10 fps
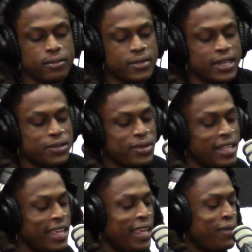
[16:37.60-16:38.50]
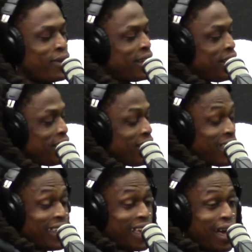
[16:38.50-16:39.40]
That's really it, my nigga.
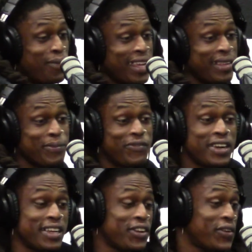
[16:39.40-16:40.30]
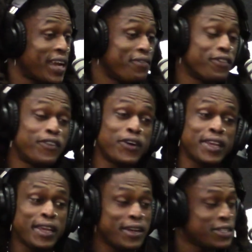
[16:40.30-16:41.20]
Like I've been fucking creating for 4
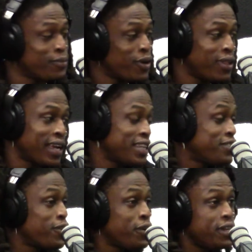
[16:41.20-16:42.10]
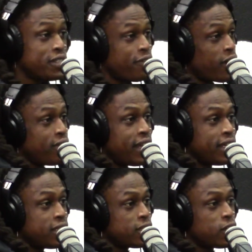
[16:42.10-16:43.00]
years, bro. Like it's 4 years of
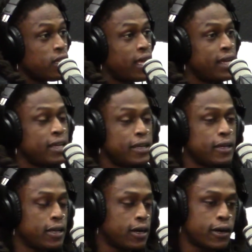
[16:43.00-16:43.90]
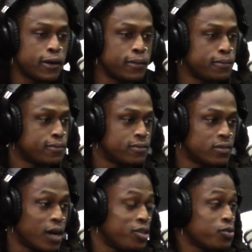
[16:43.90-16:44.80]
foundation. So like, I'm
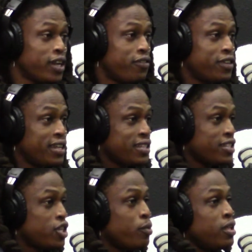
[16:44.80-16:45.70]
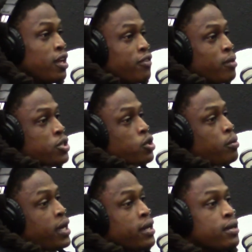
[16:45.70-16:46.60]
just ready for niggas to show me love and I'm gonna show it
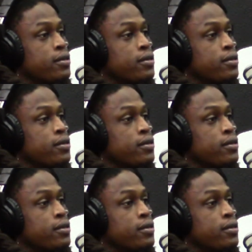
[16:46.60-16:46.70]
back.